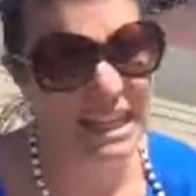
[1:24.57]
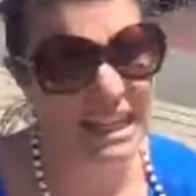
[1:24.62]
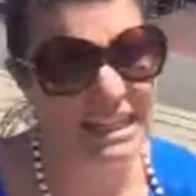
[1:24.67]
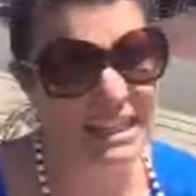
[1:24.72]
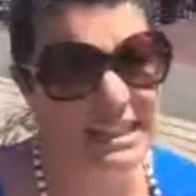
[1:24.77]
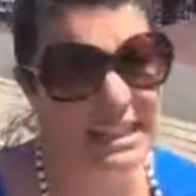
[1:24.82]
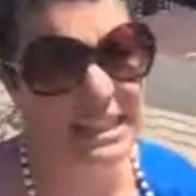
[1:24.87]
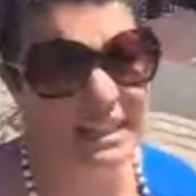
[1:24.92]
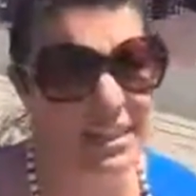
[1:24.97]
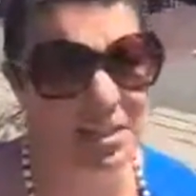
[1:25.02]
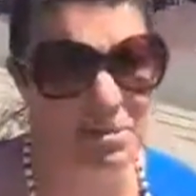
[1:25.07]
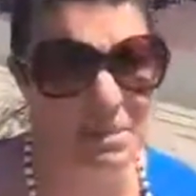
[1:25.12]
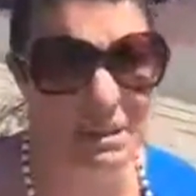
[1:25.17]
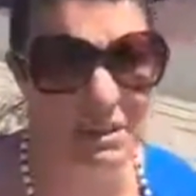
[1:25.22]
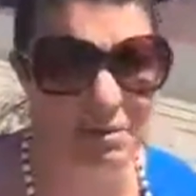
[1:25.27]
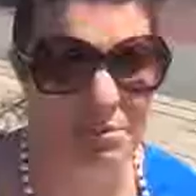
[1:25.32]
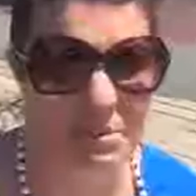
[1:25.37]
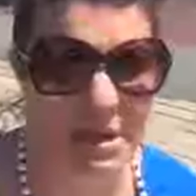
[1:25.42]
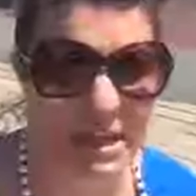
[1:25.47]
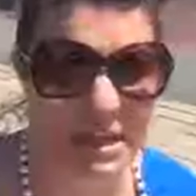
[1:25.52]
guess it's a little bit
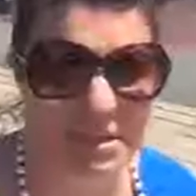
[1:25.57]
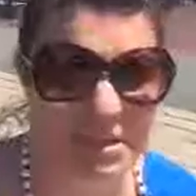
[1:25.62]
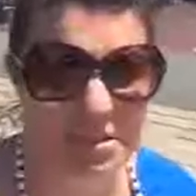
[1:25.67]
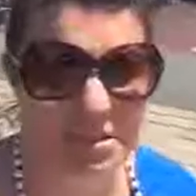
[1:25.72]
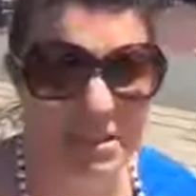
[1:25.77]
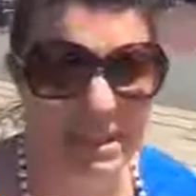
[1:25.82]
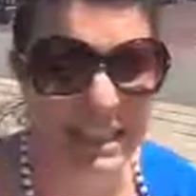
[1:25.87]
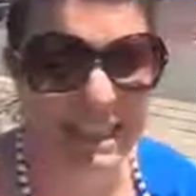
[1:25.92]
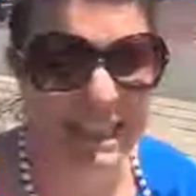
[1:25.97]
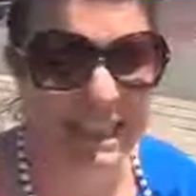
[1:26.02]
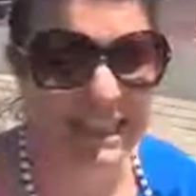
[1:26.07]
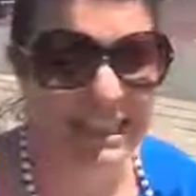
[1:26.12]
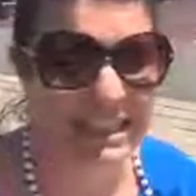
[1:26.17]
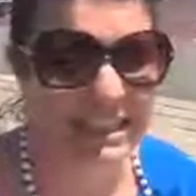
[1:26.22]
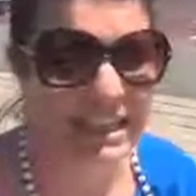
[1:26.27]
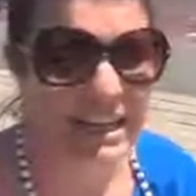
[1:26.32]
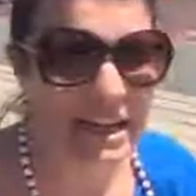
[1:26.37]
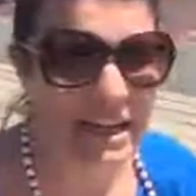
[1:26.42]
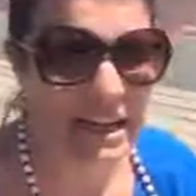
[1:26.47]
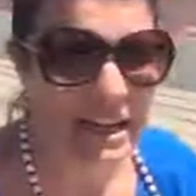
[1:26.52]
of my story and
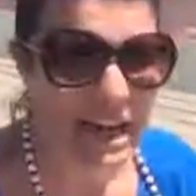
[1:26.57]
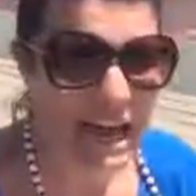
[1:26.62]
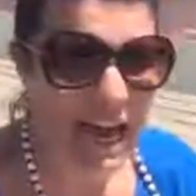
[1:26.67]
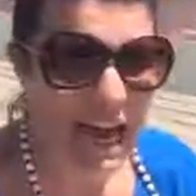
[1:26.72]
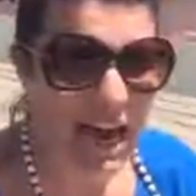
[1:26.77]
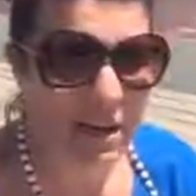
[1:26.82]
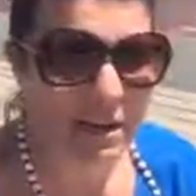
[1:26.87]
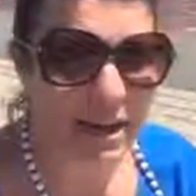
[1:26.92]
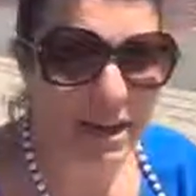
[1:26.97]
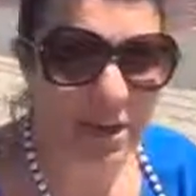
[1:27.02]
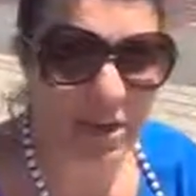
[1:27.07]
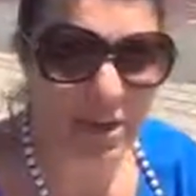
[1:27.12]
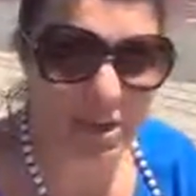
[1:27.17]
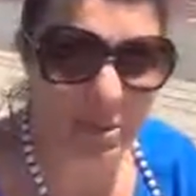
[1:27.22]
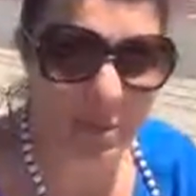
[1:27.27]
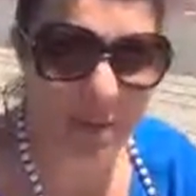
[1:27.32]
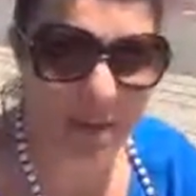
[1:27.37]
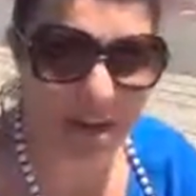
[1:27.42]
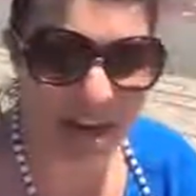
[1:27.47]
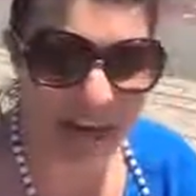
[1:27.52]
how I got to
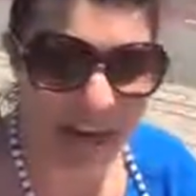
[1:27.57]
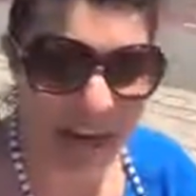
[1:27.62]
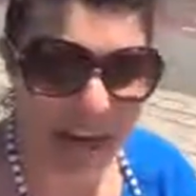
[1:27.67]
where I